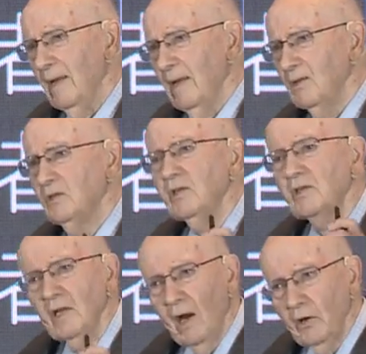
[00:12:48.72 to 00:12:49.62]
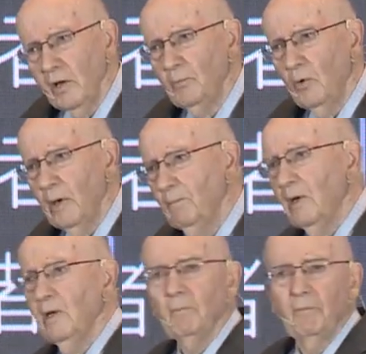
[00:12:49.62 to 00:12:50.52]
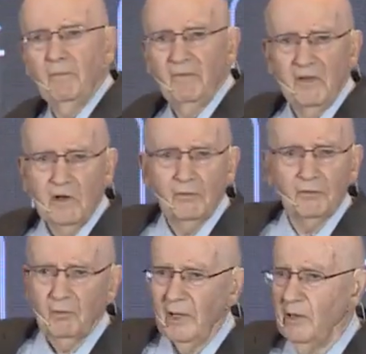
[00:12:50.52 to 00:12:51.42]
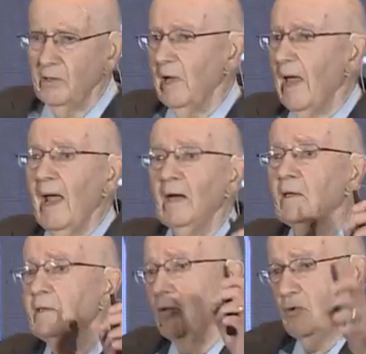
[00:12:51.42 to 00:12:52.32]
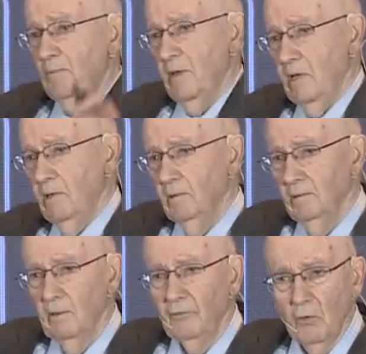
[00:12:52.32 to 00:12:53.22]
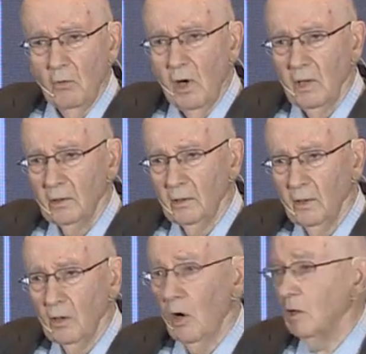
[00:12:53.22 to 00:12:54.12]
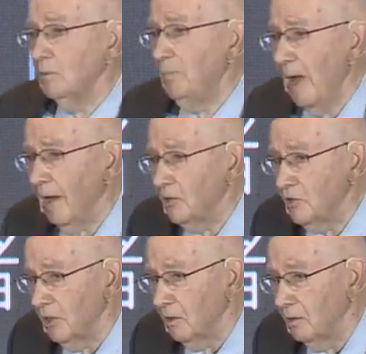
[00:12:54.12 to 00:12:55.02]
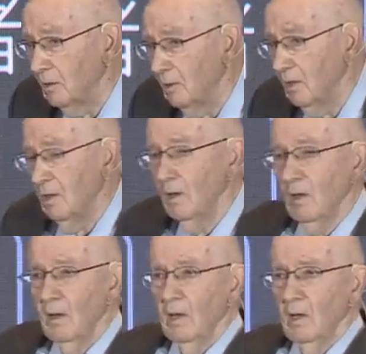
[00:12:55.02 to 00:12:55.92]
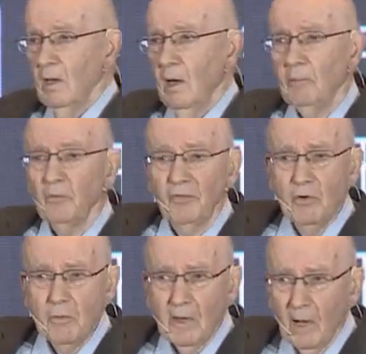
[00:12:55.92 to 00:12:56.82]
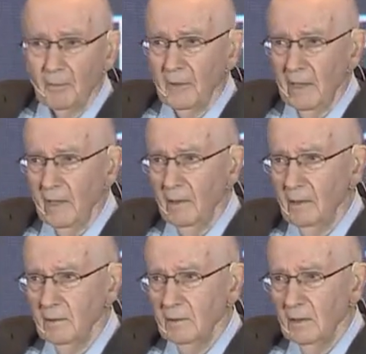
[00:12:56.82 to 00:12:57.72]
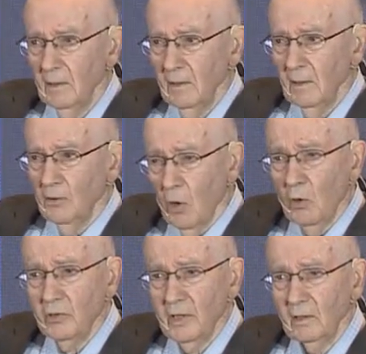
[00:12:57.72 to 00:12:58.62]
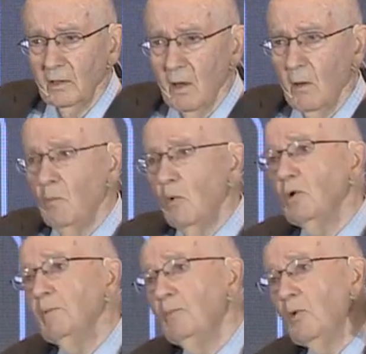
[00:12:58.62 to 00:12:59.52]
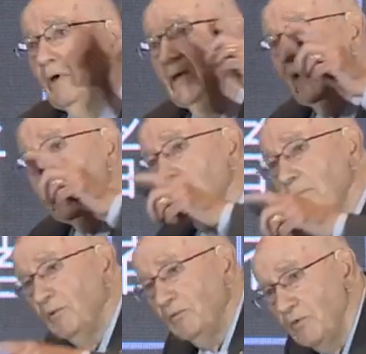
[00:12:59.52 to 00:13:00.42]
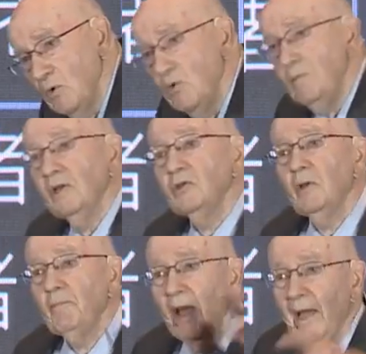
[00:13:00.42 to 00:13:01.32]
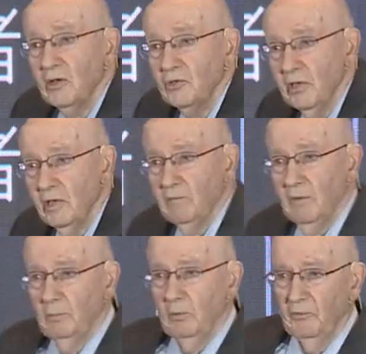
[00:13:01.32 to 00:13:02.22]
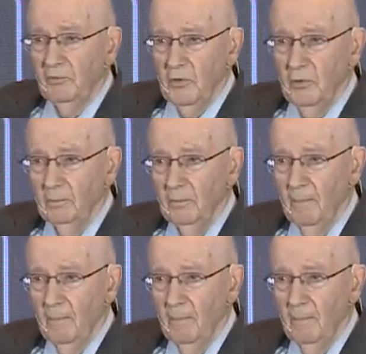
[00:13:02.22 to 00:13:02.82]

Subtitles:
is the starting point, but feel free to add another P if you want. Call it packaging. A perfume company knows that more important than the perfume is the packaging of the perfume.